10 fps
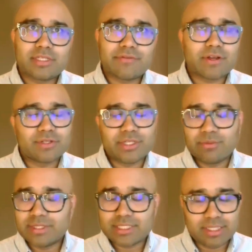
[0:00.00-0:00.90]

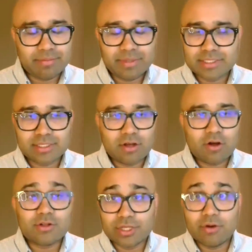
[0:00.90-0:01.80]
difficulty with sleep is
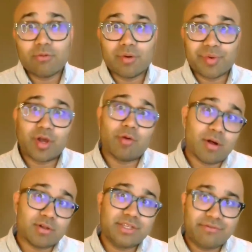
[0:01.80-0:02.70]
also what we
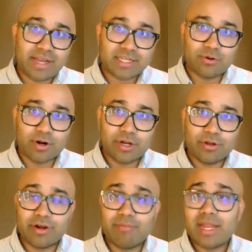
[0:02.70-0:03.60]
call multifactorial.